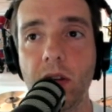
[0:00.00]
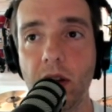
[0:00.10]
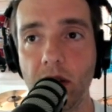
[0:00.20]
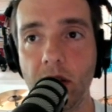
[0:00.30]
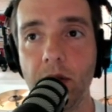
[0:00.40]

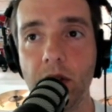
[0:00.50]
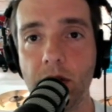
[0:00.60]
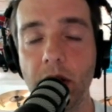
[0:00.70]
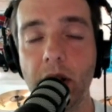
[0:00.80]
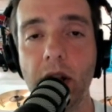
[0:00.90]
sensitivity
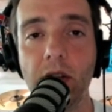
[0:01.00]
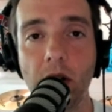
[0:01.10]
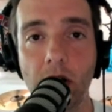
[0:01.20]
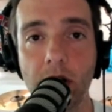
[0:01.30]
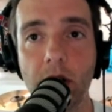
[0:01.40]
training he's
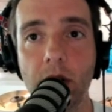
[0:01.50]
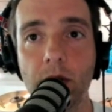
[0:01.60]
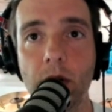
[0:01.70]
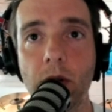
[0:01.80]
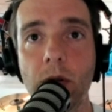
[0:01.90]
gone
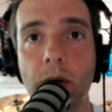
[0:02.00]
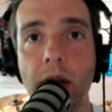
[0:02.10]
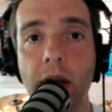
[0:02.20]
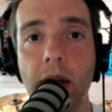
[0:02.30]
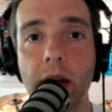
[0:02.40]
through,
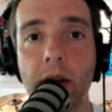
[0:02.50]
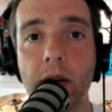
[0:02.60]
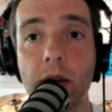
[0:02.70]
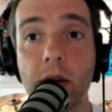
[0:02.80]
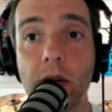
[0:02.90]

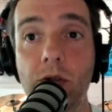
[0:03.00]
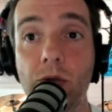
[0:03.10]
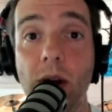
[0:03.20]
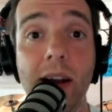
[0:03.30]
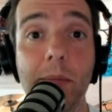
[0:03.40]
and
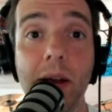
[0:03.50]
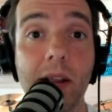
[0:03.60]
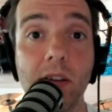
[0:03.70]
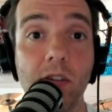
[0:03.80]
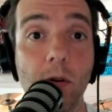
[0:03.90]
try and make
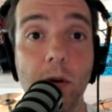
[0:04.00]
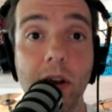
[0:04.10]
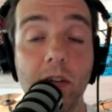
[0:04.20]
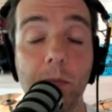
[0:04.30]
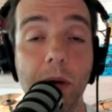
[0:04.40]
this story
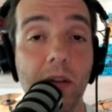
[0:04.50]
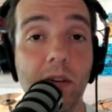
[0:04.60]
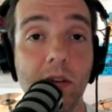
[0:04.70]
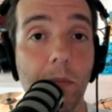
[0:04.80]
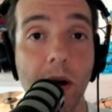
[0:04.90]
as best
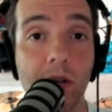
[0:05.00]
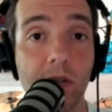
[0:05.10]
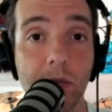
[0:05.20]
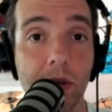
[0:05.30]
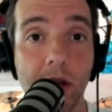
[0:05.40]
as it
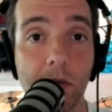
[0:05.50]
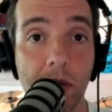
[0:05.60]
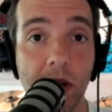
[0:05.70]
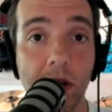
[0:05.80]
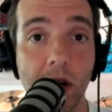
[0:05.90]
possibly can
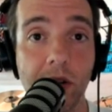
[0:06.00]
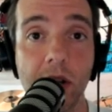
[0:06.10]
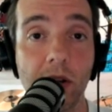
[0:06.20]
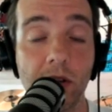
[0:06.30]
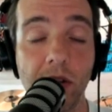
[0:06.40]
be on the
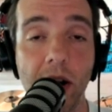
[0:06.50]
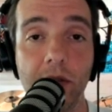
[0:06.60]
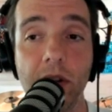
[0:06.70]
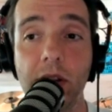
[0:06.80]
other side of